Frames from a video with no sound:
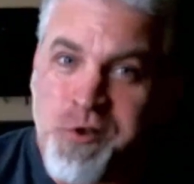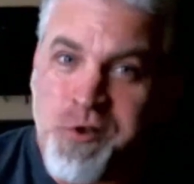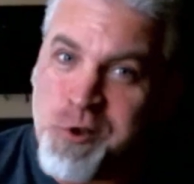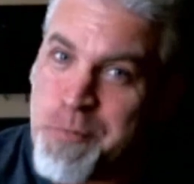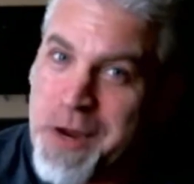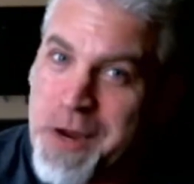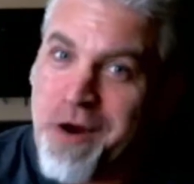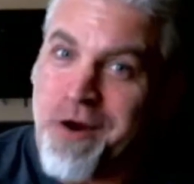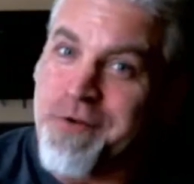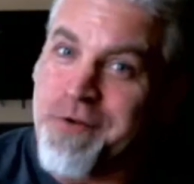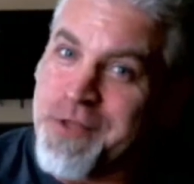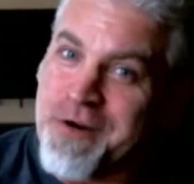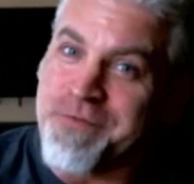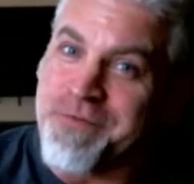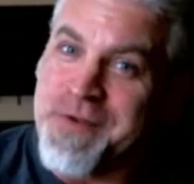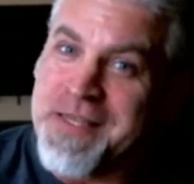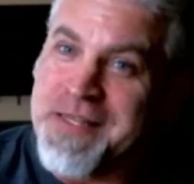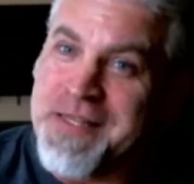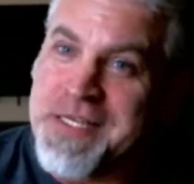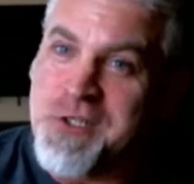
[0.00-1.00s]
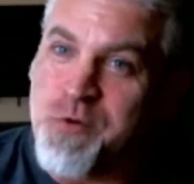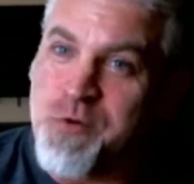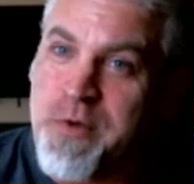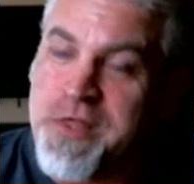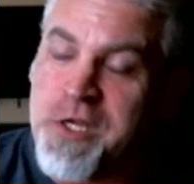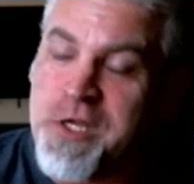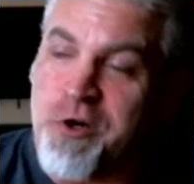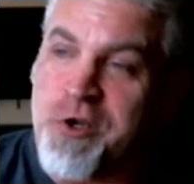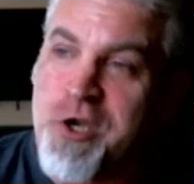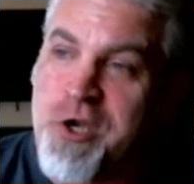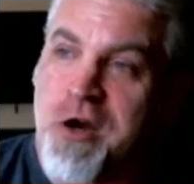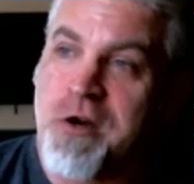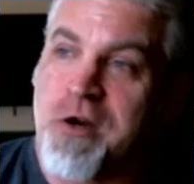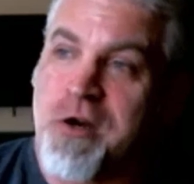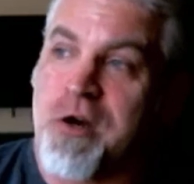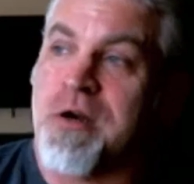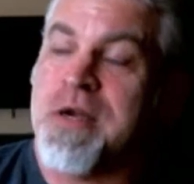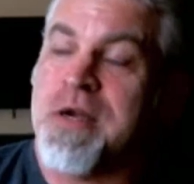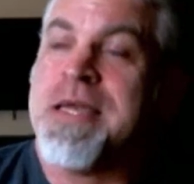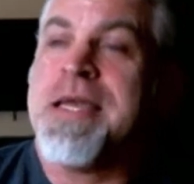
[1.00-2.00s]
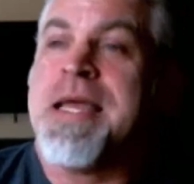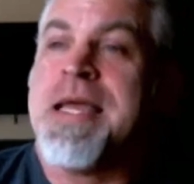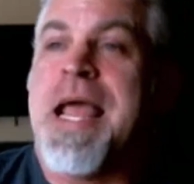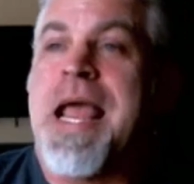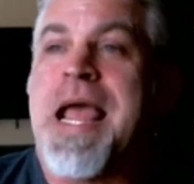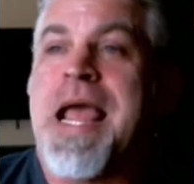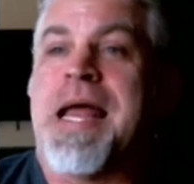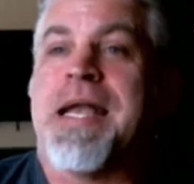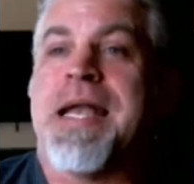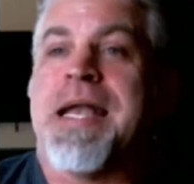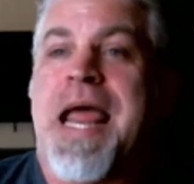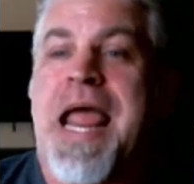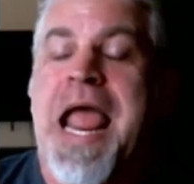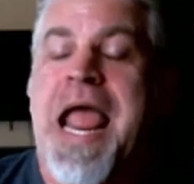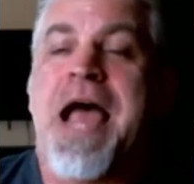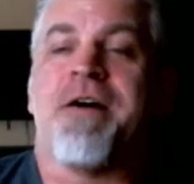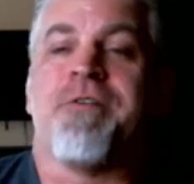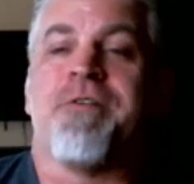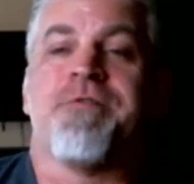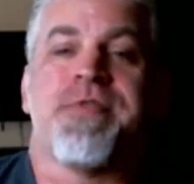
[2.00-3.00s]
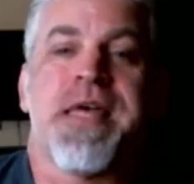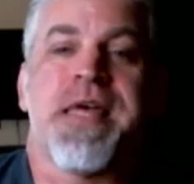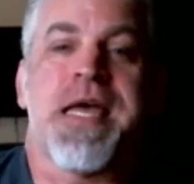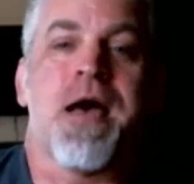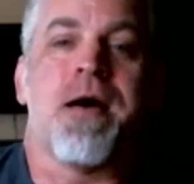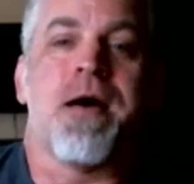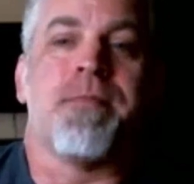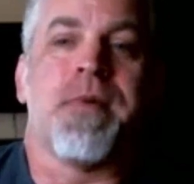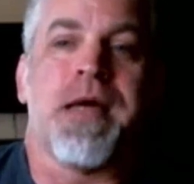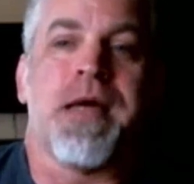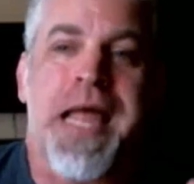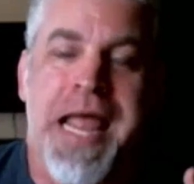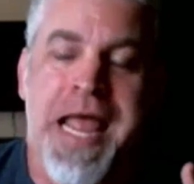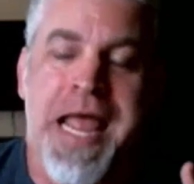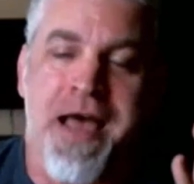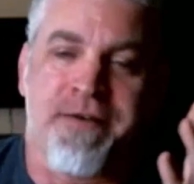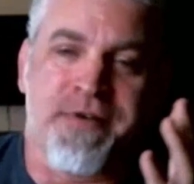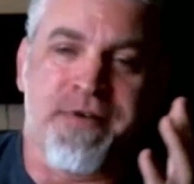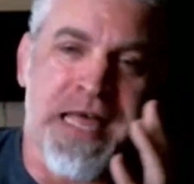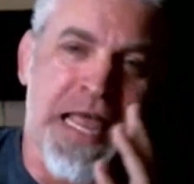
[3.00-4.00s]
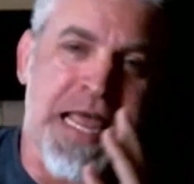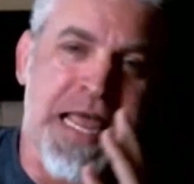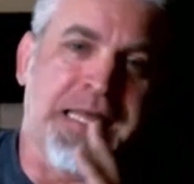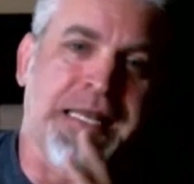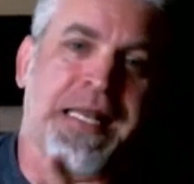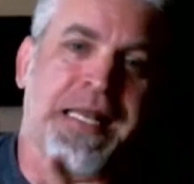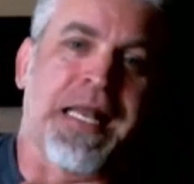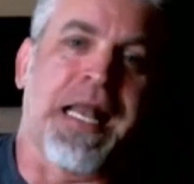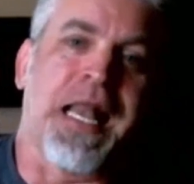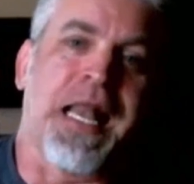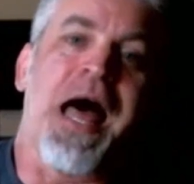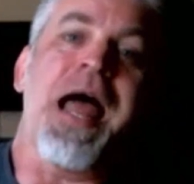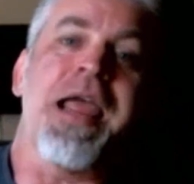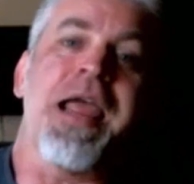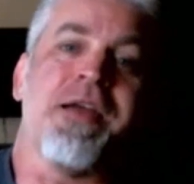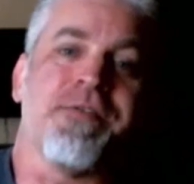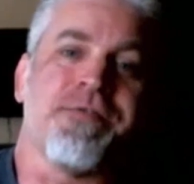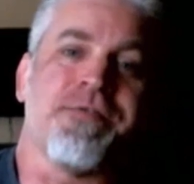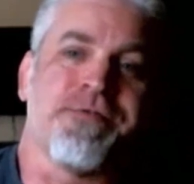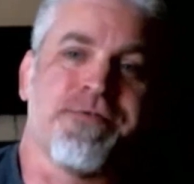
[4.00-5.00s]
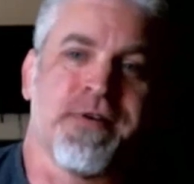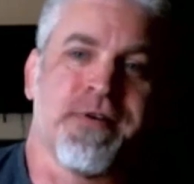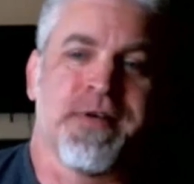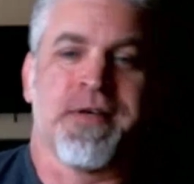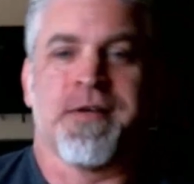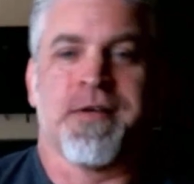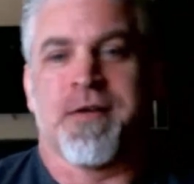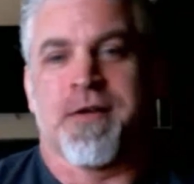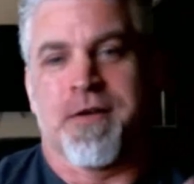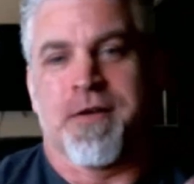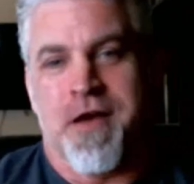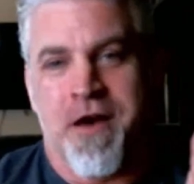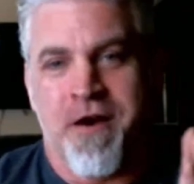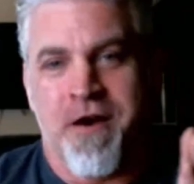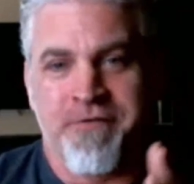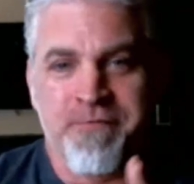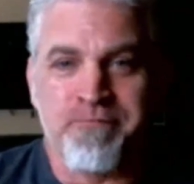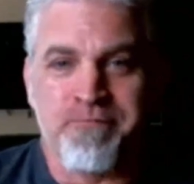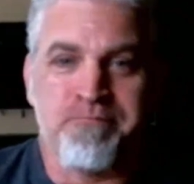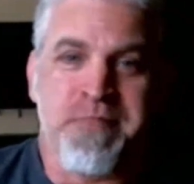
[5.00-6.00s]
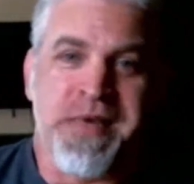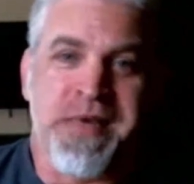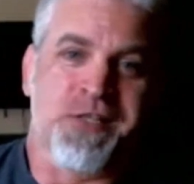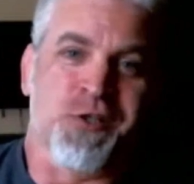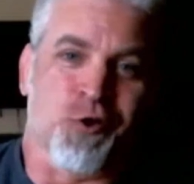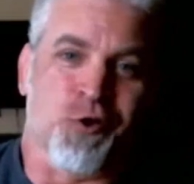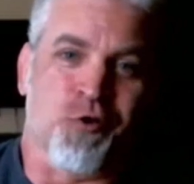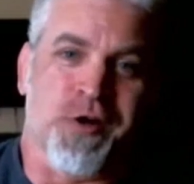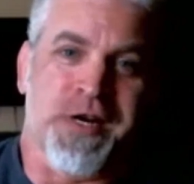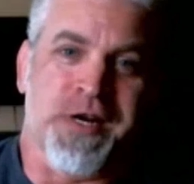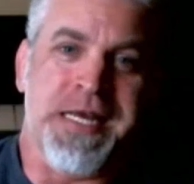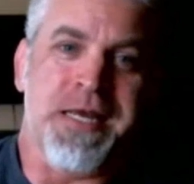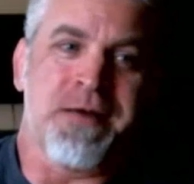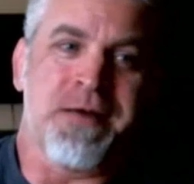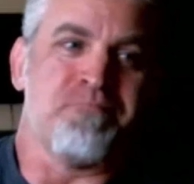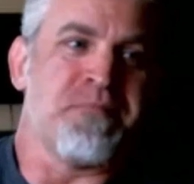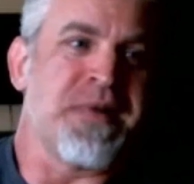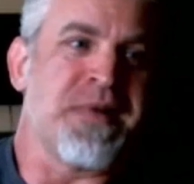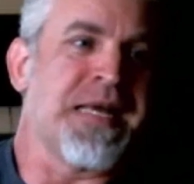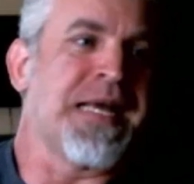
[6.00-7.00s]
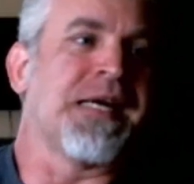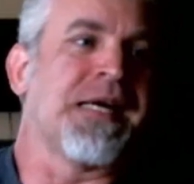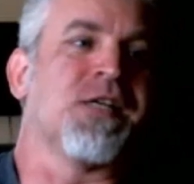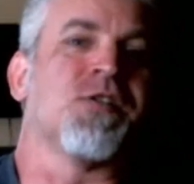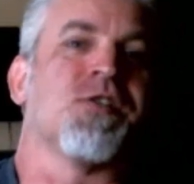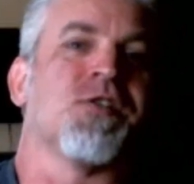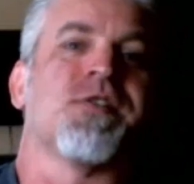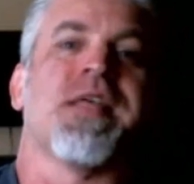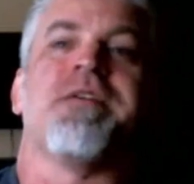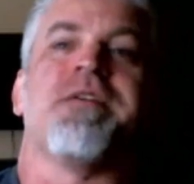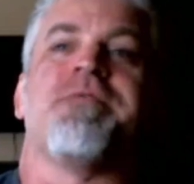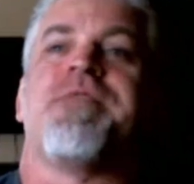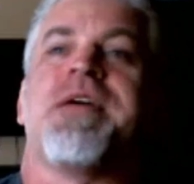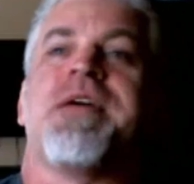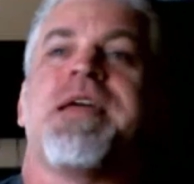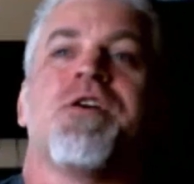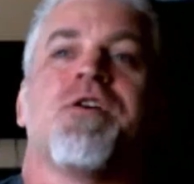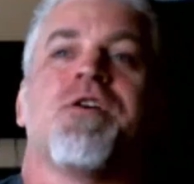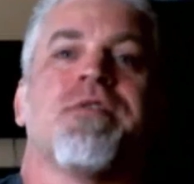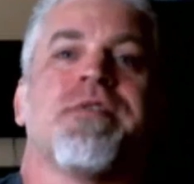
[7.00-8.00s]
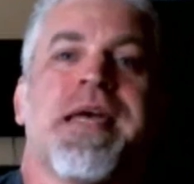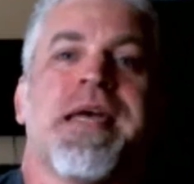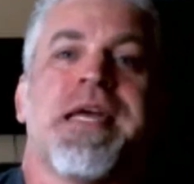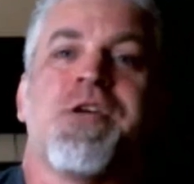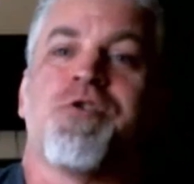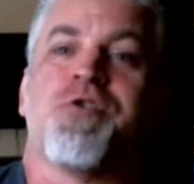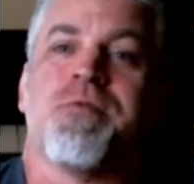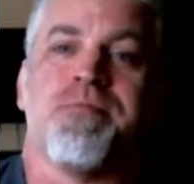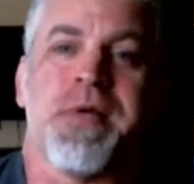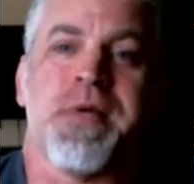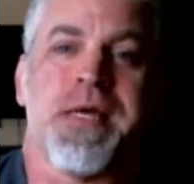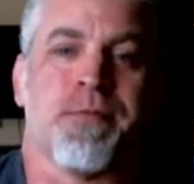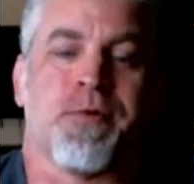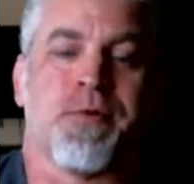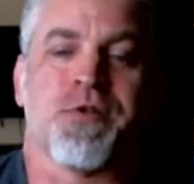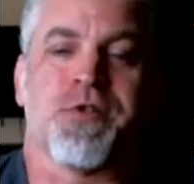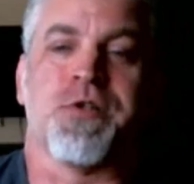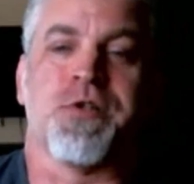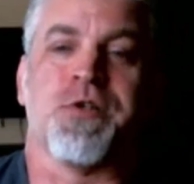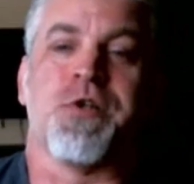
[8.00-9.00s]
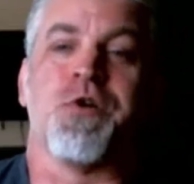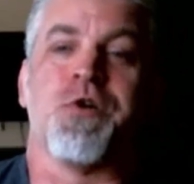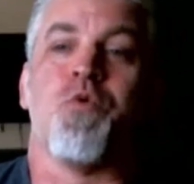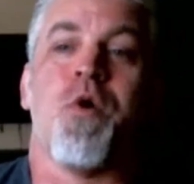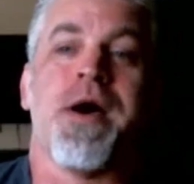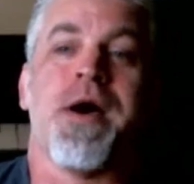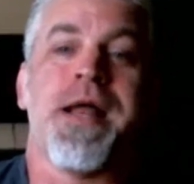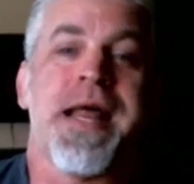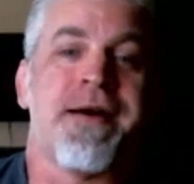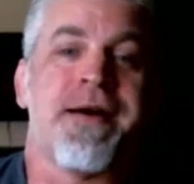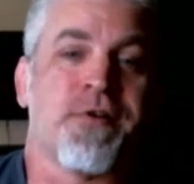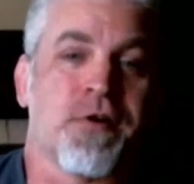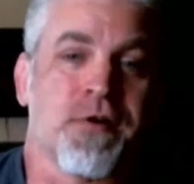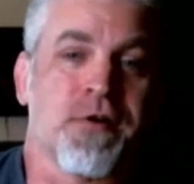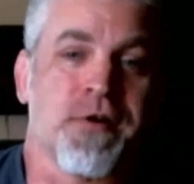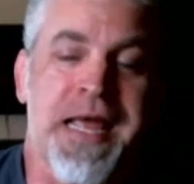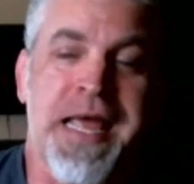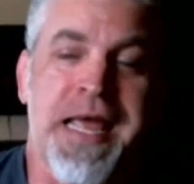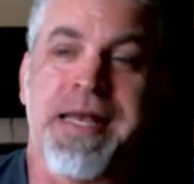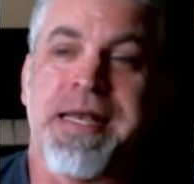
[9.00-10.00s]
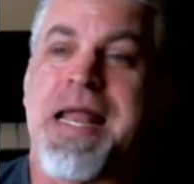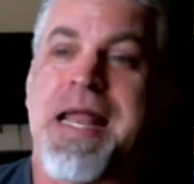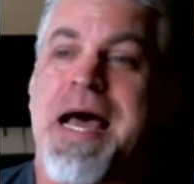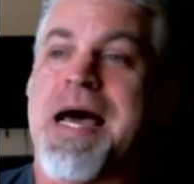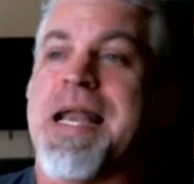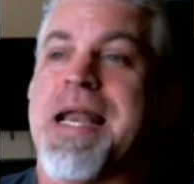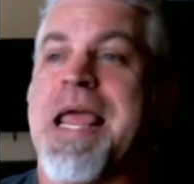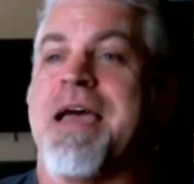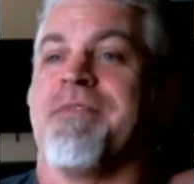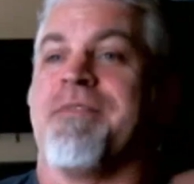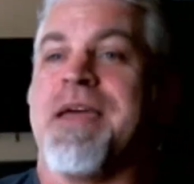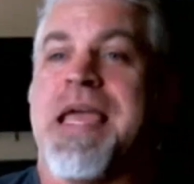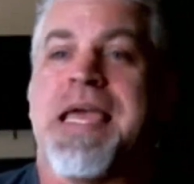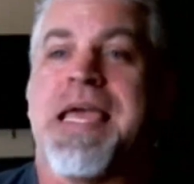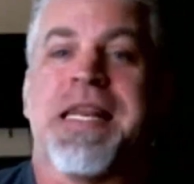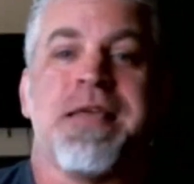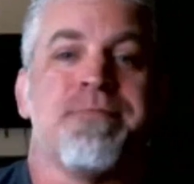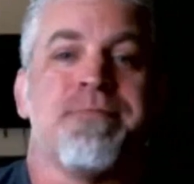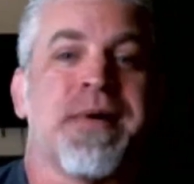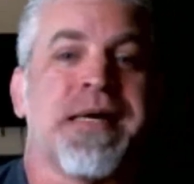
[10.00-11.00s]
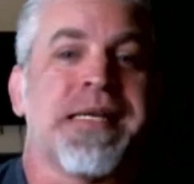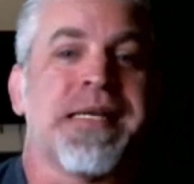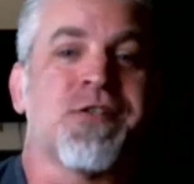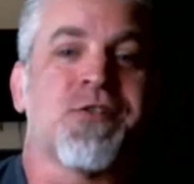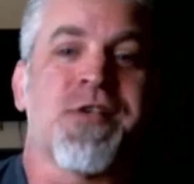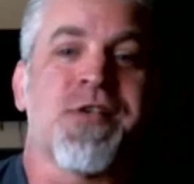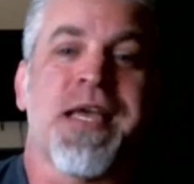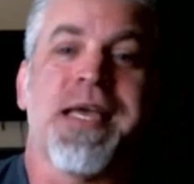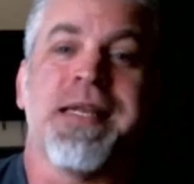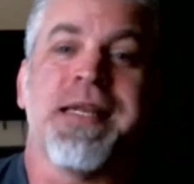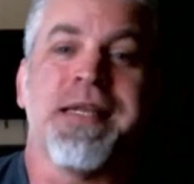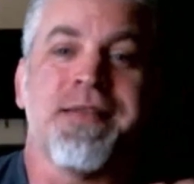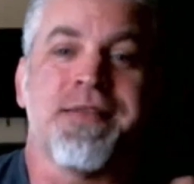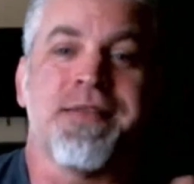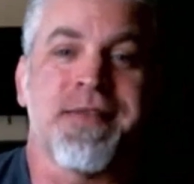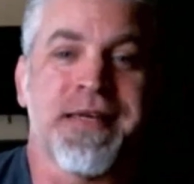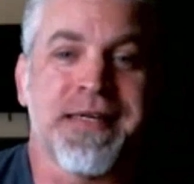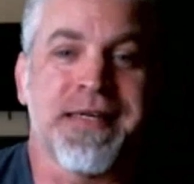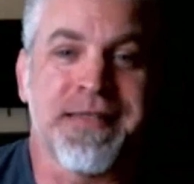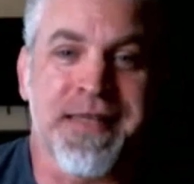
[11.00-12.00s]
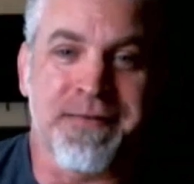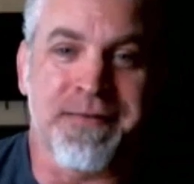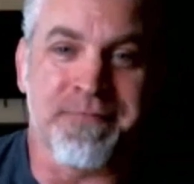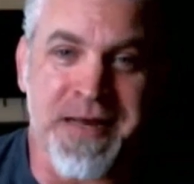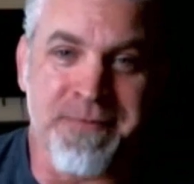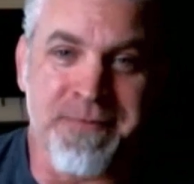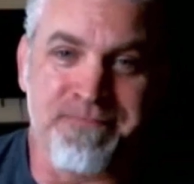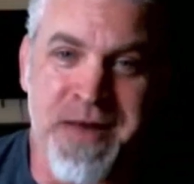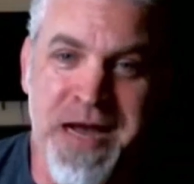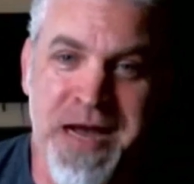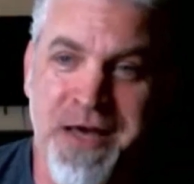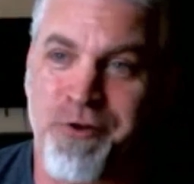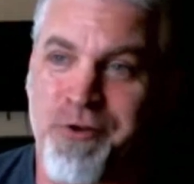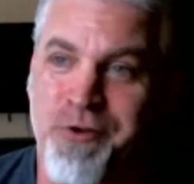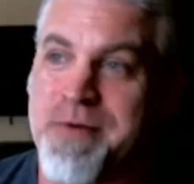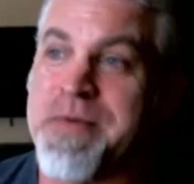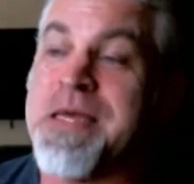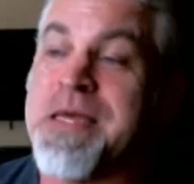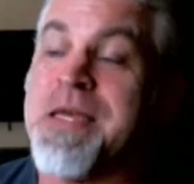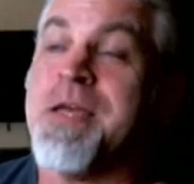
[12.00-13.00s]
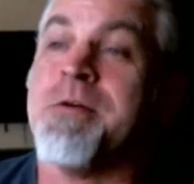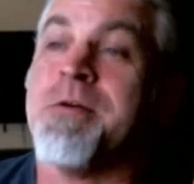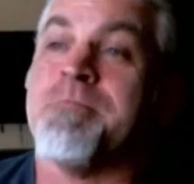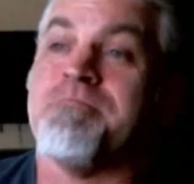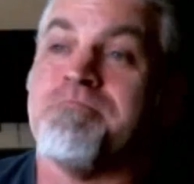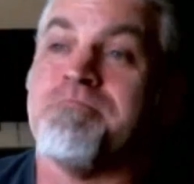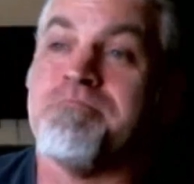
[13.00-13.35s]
spare their feelings when they're younger and have them have a life of misery because they figure they should be able to do whatever and not have anybody say anything that might bother them,